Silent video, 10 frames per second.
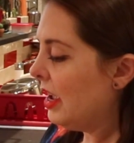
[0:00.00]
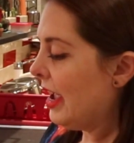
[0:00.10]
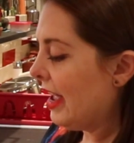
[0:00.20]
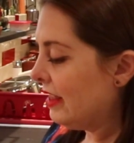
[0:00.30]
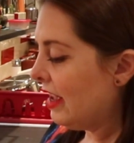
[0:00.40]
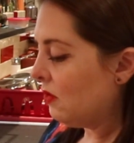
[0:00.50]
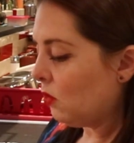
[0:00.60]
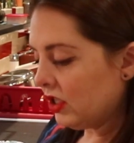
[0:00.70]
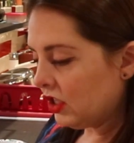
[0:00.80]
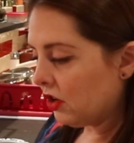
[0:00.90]
And then
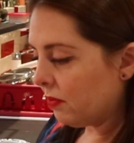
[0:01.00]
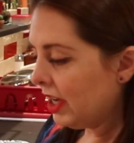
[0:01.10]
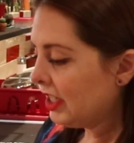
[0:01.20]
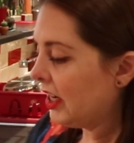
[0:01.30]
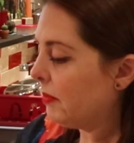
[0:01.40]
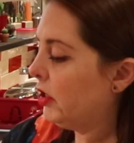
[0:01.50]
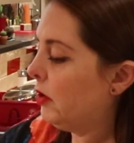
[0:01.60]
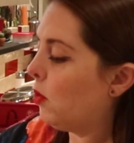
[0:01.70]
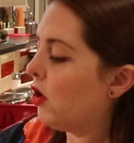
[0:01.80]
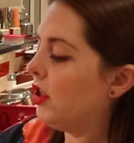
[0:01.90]
once they're mixed, I'm going to
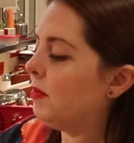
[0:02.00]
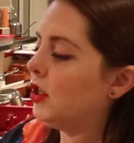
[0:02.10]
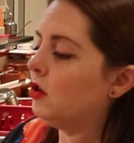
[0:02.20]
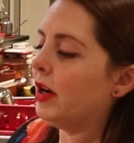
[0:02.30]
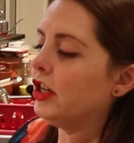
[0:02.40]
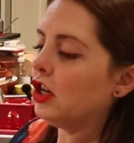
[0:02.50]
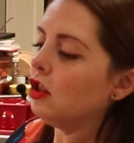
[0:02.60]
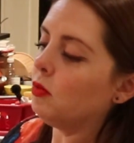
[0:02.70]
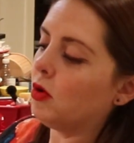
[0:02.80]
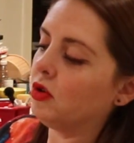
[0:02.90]
pour them into my
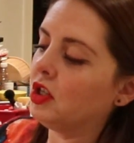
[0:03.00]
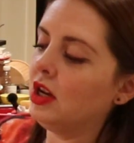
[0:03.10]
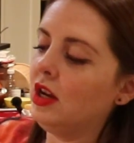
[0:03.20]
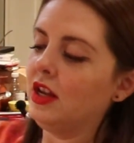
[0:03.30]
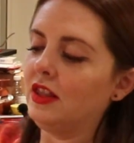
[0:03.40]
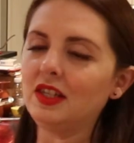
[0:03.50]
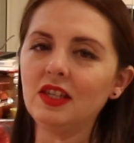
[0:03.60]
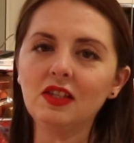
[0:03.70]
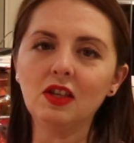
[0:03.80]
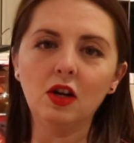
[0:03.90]
Jello mold. This
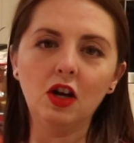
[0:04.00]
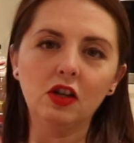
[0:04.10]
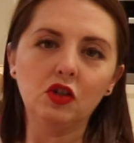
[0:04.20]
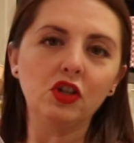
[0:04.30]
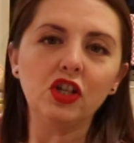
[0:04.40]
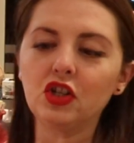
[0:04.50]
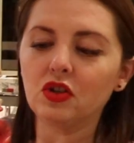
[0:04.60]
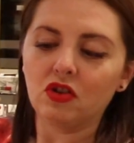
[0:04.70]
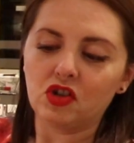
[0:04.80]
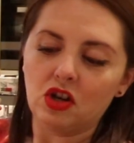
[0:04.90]
is the
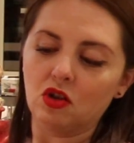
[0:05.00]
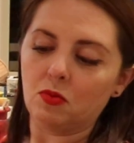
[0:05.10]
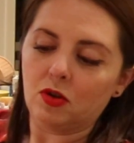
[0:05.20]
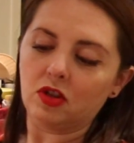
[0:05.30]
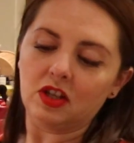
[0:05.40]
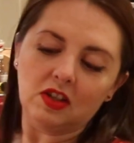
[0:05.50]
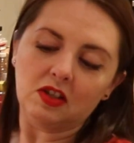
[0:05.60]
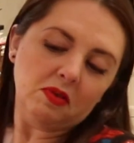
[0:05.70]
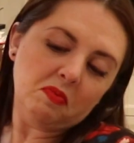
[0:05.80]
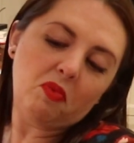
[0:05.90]
traditional Jello mold. This
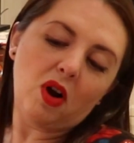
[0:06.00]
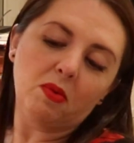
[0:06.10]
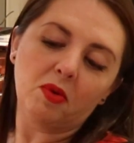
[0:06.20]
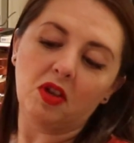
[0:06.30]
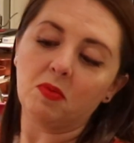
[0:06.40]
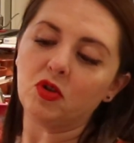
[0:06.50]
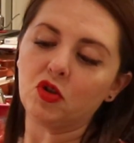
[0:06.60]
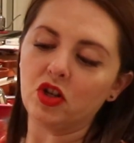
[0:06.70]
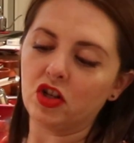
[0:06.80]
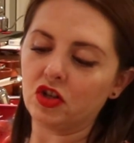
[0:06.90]
is probably the most
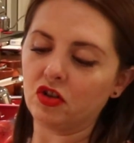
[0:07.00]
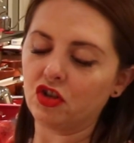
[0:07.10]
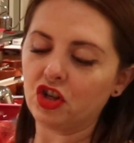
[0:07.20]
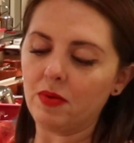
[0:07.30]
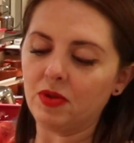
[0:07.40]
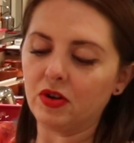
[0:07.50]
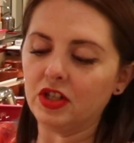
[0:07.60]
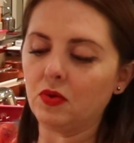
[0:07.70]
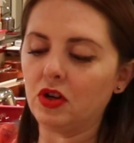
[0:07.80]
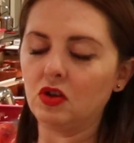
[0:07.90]
traditional shape there
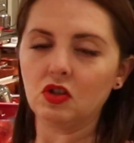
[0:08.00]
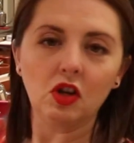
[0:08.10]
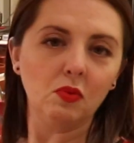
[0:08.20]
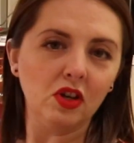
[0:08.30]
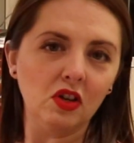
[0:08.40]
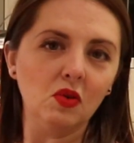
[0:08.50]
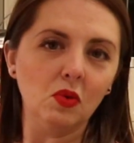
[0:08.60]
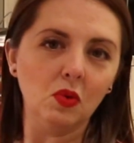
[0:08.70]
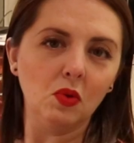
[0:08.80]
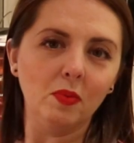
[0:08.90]
is when
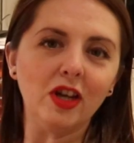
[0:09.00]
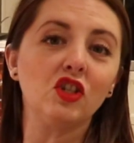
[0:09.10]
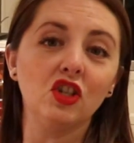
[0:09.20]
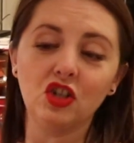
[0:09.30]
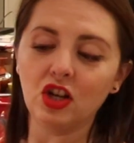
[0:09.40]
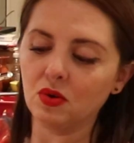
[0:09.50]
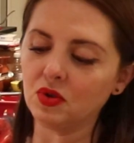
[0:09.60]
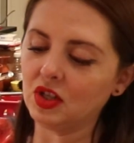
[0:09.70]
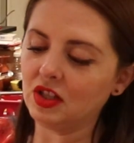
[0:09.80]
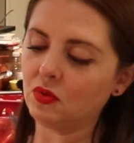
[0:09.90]
you mention
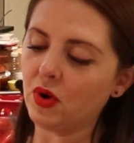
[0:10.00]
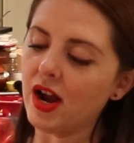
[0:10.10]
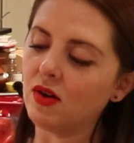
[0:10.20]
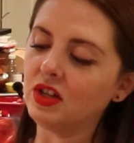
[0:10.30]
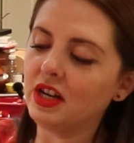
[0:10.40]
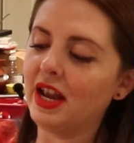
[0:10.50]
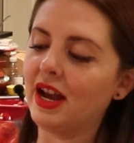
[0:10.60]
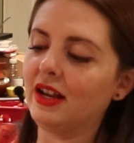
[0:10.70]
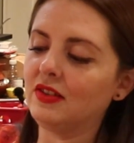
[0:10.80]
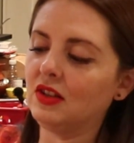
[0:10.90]
Jellos. It's round and it
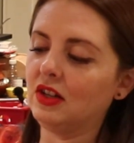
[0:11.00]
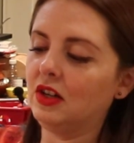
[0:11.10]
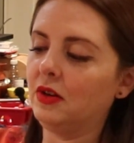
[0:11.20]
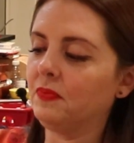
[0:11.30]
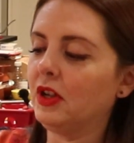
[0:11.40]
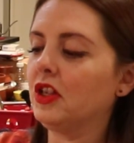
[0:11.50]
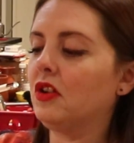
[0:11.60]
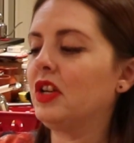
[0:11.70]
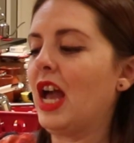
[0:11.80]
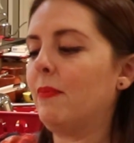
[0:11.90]
has a
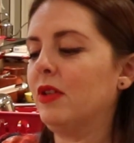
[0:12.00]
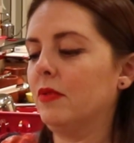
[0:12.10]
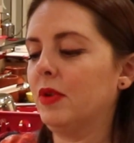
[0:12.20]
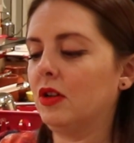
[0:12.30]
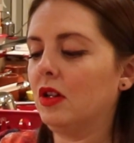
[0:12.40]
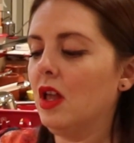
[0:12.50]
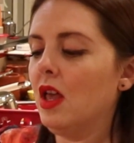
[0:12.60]
little gap in the middle.